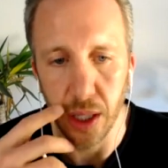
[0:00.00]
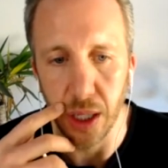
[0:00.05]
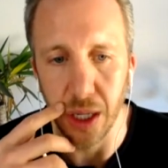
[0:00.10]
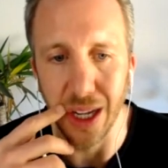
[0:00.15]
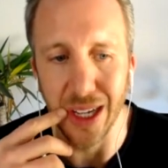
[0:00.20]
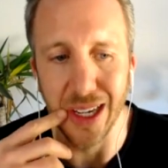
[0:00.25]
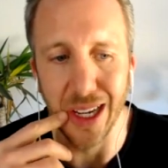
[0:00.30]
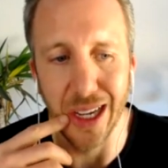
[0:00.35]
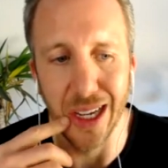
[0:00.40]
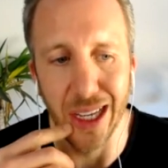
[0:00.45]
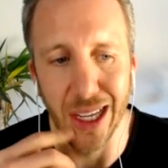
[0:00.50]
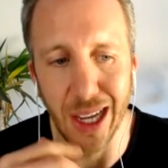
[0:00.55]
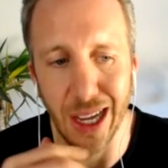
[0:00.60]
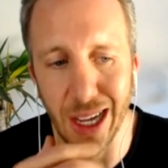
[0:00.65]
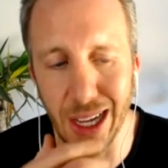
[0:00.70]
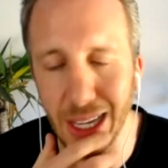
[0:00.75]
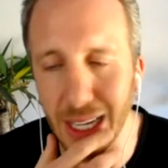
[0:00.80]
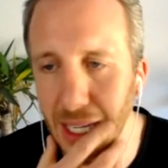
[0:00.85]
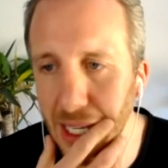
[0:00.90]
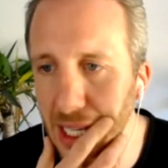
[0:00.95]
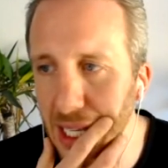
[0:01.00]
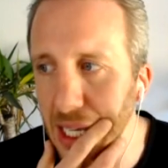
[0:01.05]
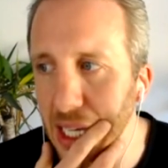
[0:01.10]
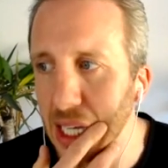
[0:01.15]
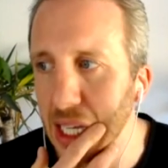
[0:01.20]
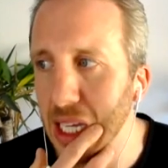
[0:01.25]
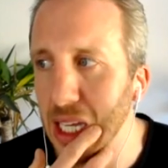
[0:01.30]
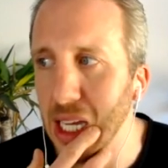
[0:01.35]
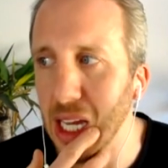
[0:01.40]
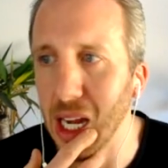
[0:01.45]
Like I I
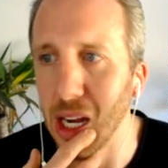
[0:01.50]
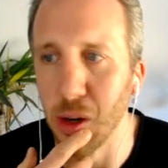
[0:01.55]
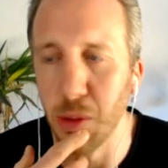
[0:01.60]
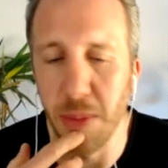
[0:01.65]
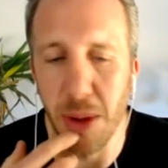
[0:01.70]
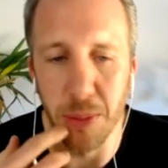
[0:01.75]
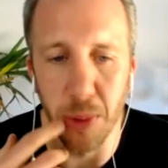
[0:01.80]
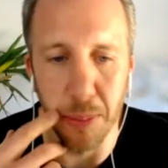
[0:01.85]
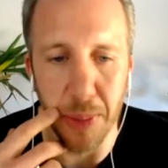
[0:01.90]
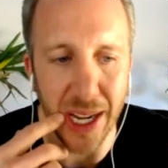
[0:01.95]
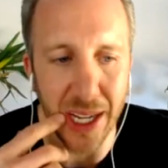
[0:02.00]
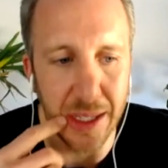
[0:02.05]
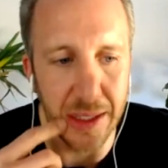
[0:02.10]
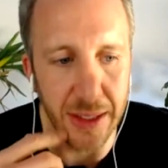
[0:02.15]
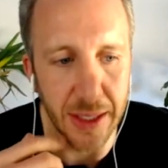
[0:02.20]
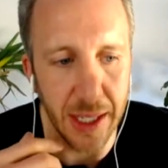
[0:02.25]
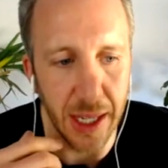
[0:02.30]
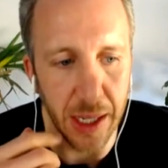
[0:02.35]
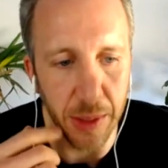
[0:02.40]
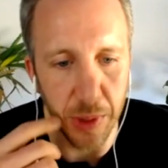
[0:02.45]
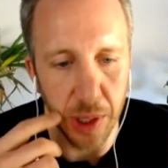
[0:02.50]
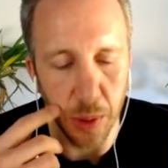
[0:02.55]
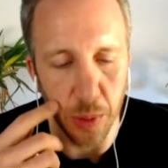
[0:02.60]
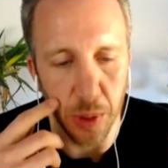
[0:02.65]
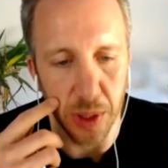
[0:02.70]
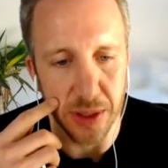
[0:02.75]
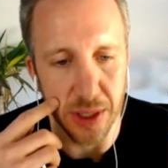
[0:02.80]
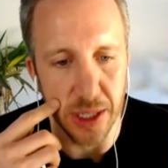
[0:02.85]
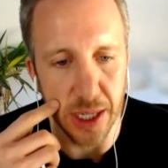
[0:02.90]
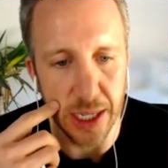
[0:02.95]
I remember back in the day when I
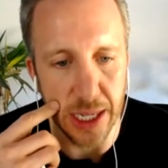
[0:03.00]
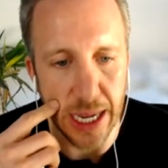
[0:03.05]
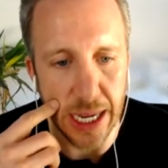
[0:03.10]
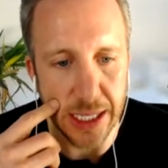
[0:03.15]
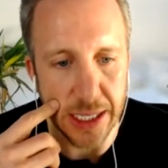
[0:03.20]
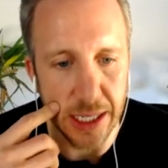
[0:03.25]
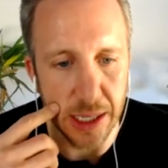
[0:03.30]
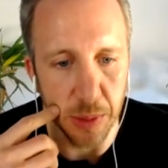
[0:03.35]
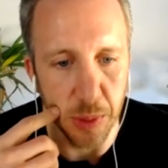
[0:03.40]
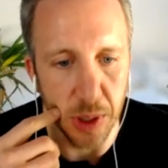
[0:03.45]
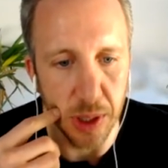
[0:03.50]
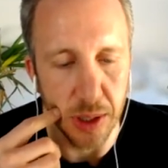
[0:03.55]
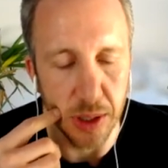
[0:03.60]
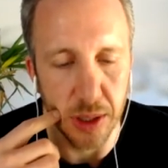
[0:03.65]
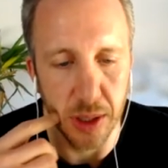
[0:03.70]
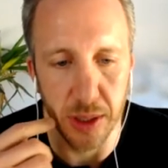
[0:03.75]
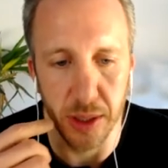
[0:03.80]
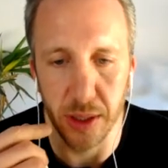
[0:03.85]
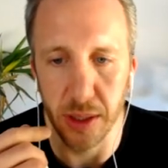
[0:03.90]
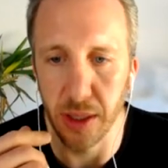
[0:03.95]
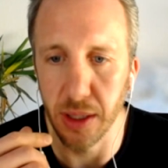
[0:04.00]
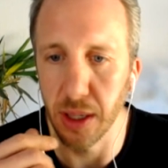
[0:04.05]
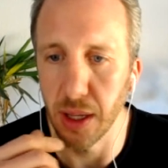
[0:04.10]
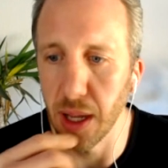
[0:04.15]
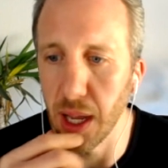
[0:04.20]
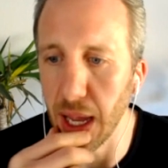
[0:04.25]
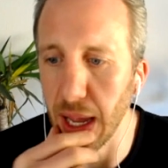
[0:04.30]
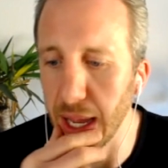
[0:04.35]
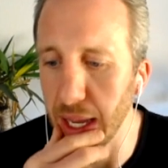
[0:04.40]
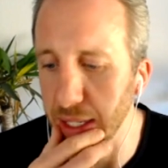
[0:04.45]
worked at an ad network,
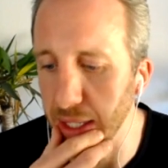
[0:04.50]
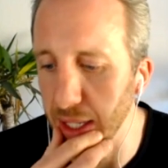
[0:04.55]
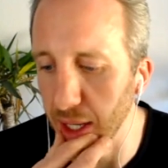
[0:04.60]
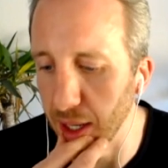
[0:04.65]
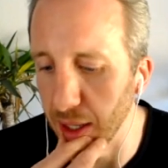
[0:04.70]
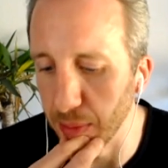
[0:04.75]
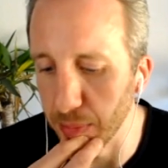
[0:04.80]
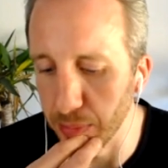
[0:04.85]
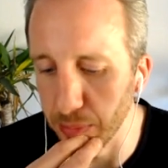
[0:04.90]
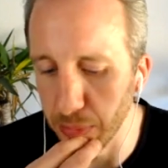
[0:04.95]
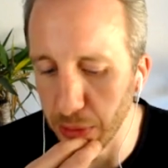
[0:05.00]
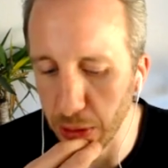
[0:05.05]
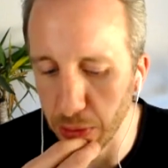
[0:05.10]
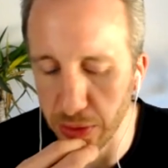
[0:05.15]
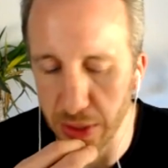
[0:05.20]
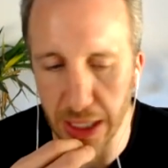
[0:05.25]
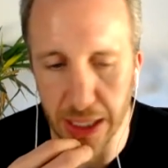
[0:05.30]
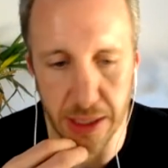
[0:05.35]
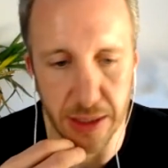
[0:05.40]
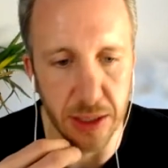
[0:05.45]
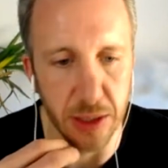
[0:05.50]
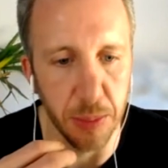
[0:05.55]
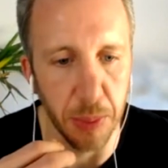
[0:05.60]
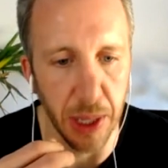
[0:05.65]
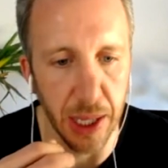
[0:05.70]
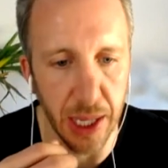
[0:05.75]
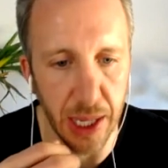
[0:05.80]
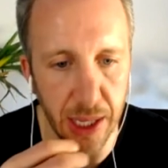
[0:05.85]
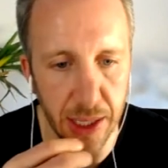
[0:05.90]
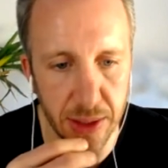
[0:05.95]
and um, you're selling
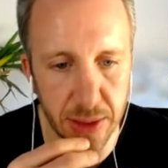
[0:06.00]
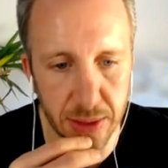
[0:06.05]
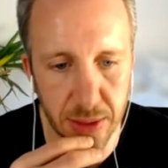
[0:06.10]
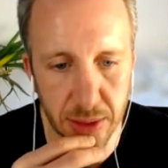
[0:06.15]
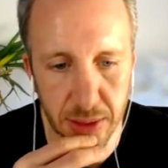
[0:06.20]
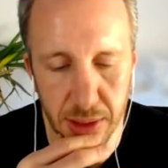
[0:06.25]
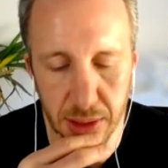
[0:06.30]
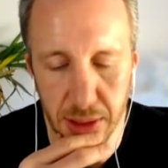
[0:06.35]
display ads.